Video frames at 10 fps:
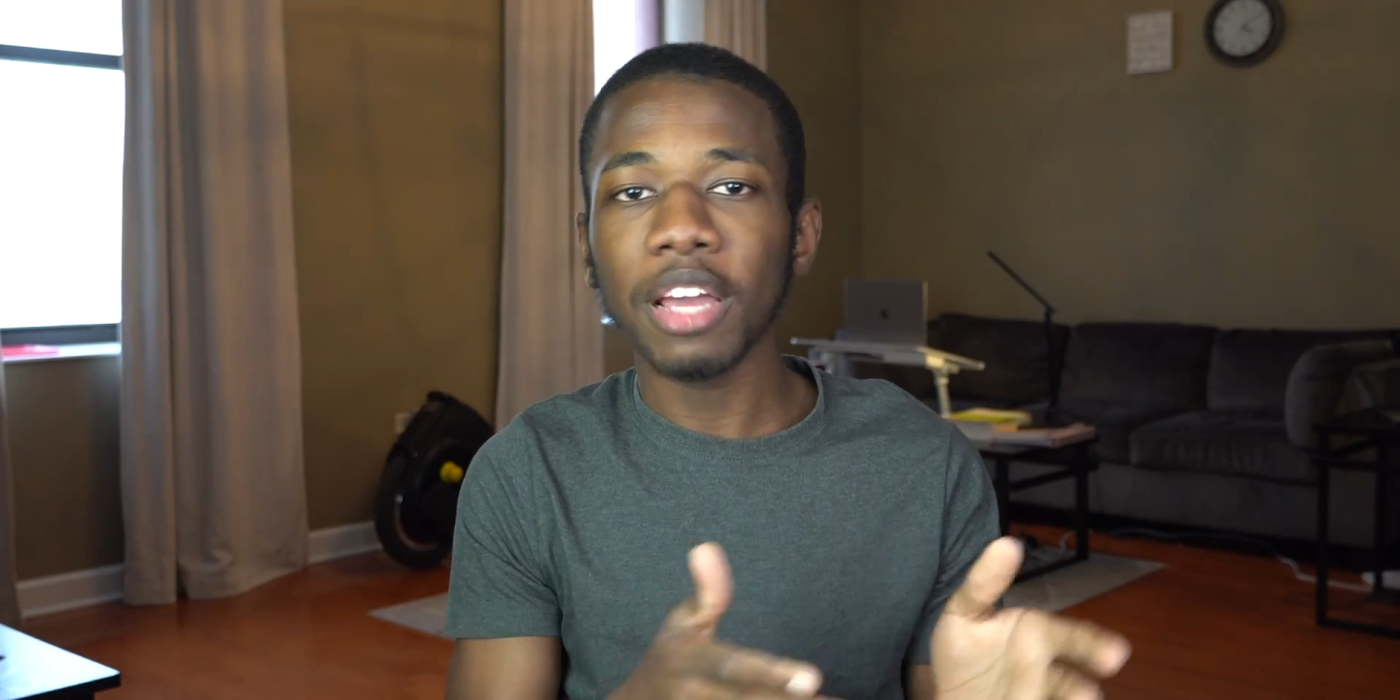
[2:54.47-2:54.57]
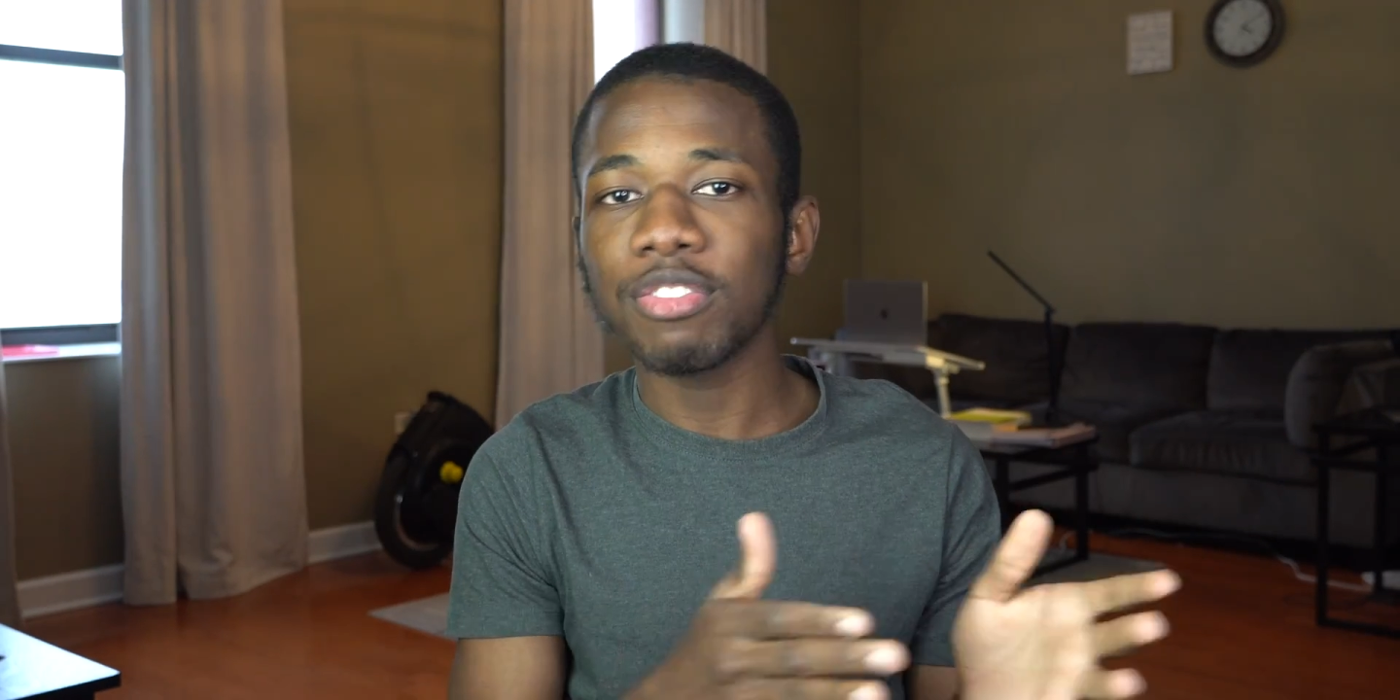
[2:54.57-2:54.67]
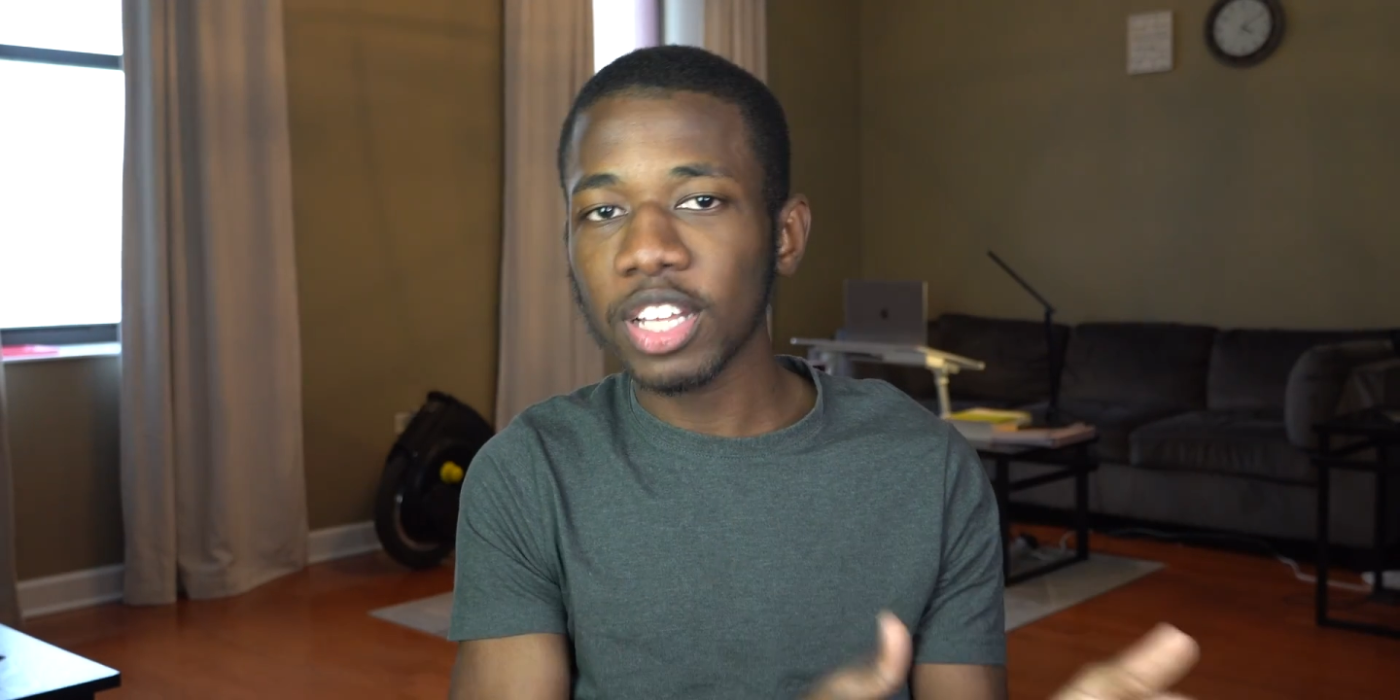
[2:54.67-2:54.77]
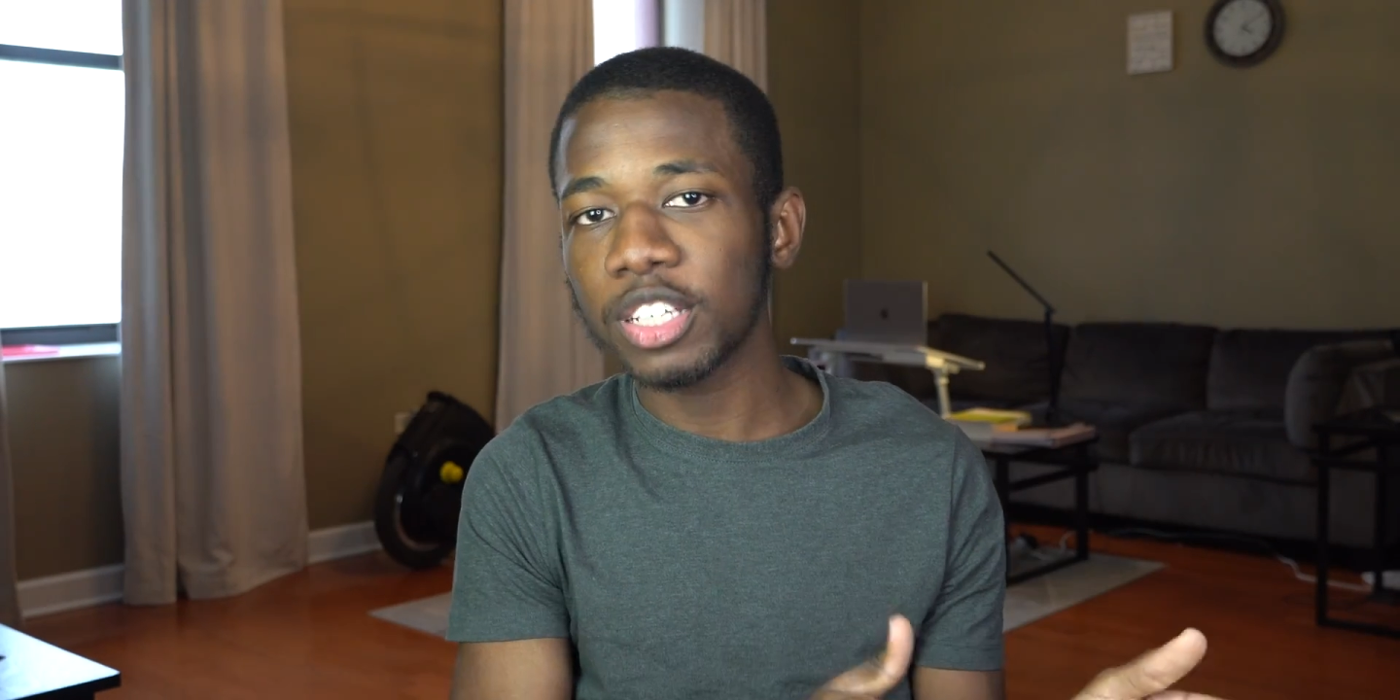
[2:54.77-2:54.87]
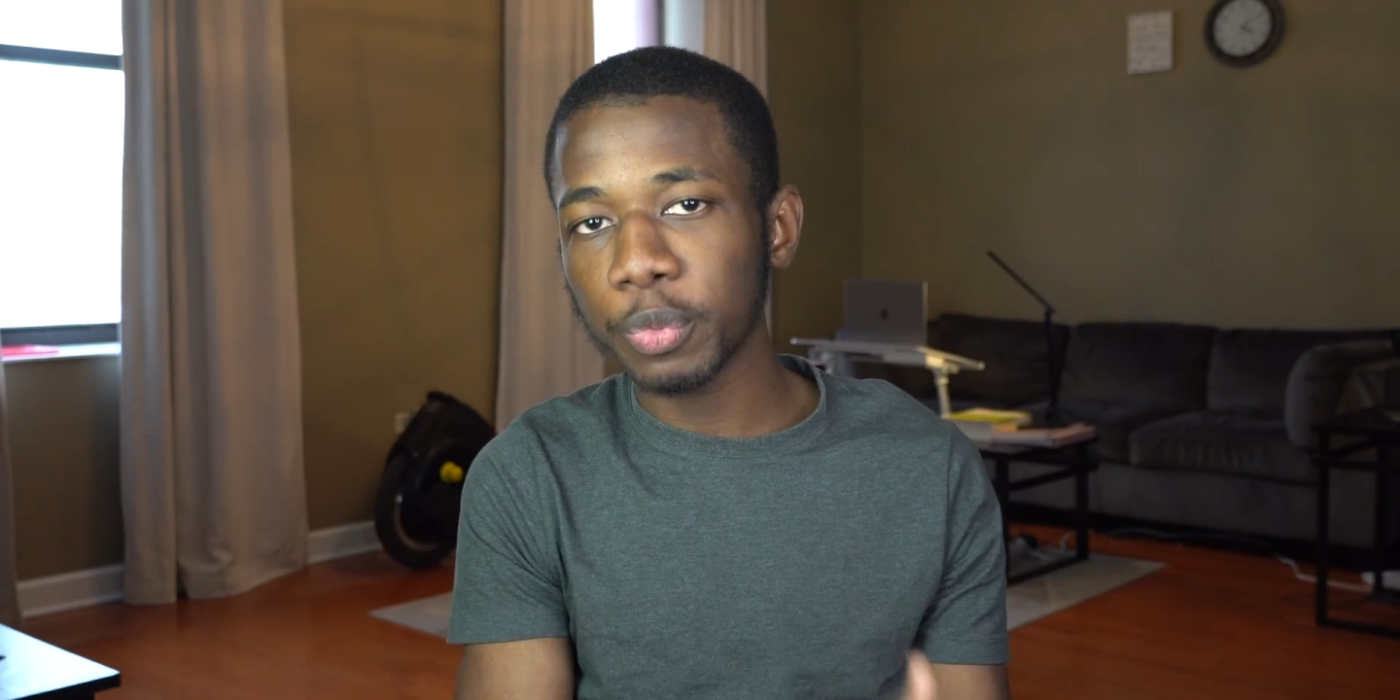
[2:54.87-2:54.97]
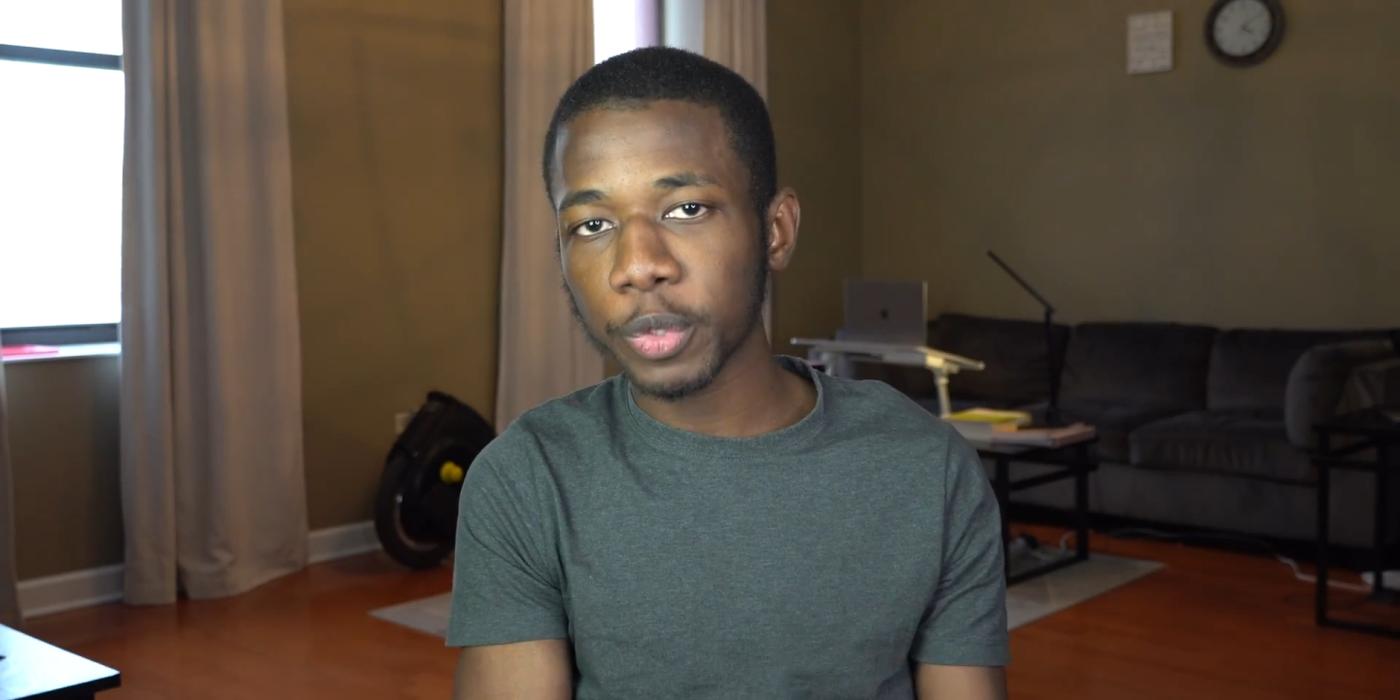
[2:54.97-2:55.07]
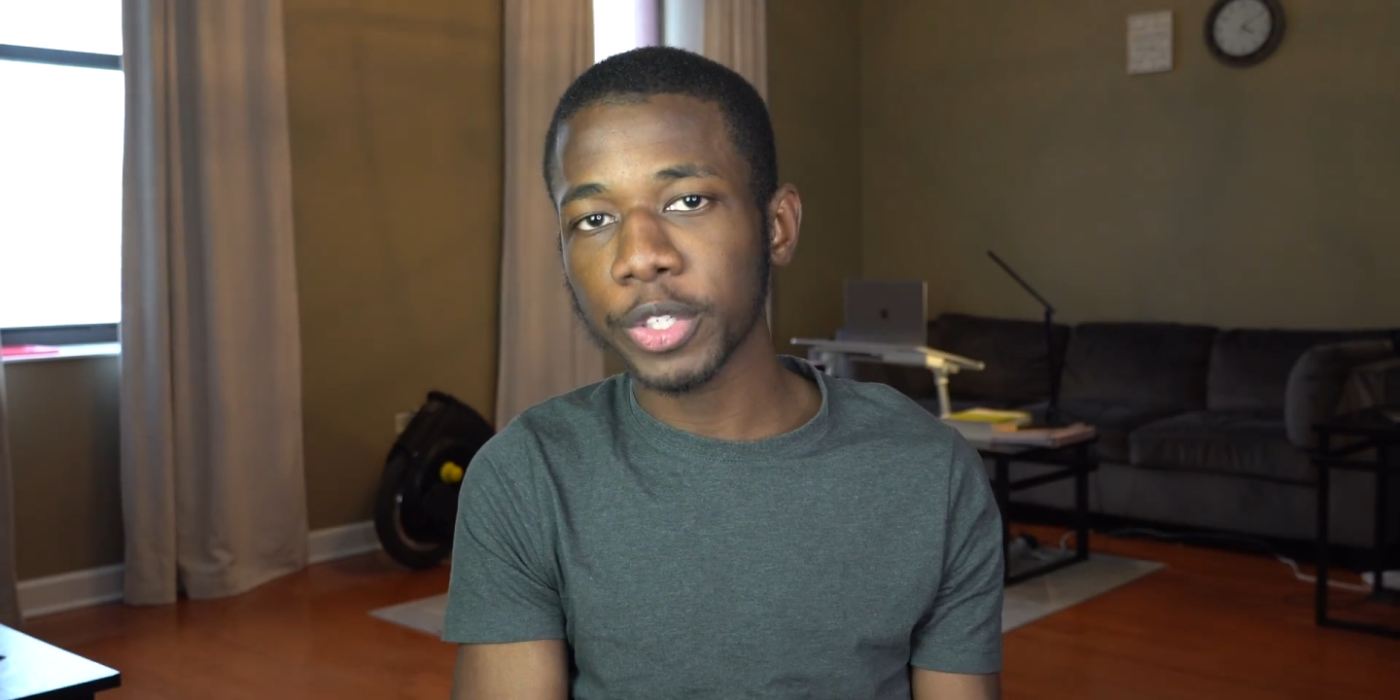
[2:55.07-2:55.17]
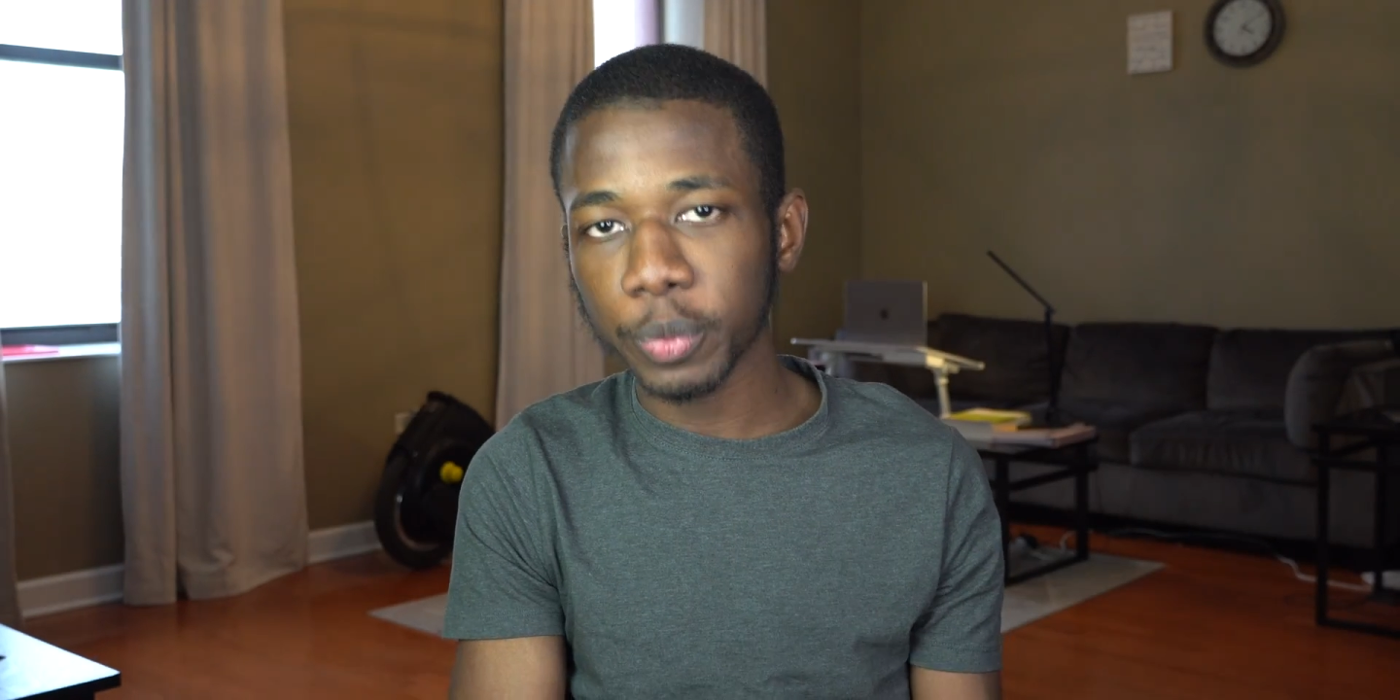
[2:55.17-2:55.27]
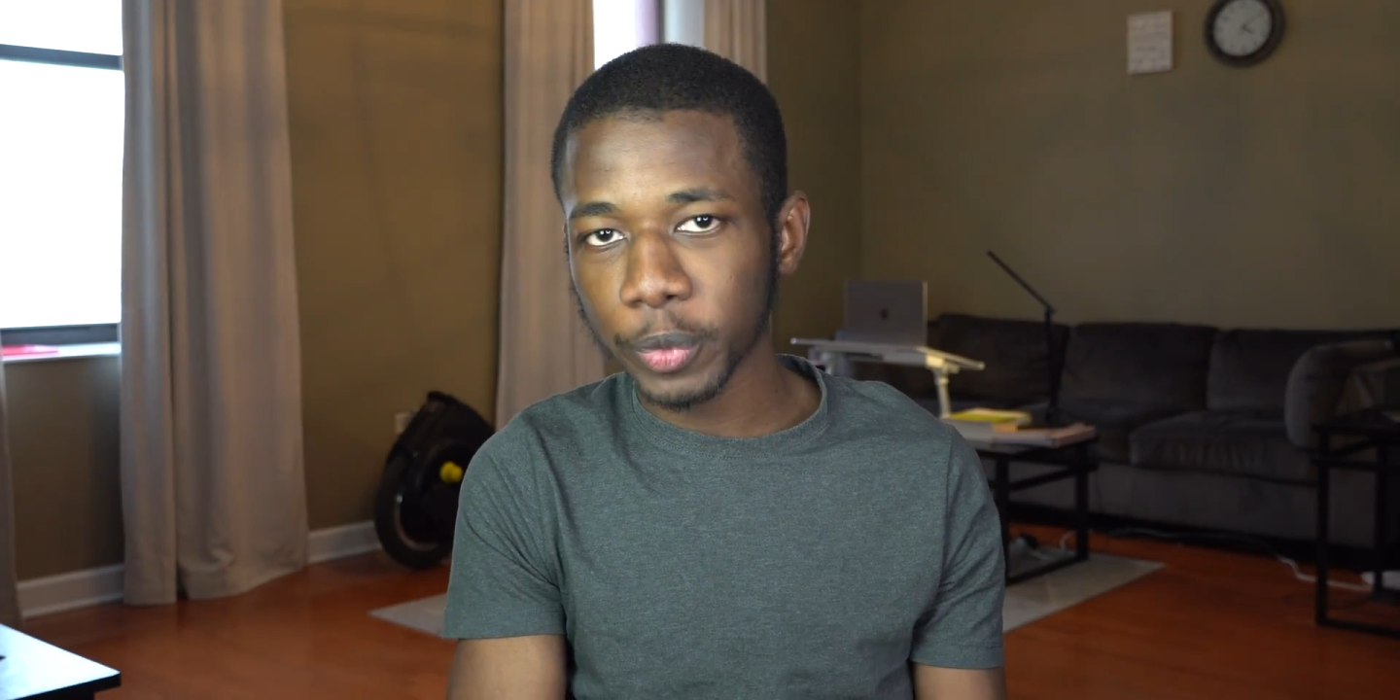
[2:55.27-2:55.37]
have solid work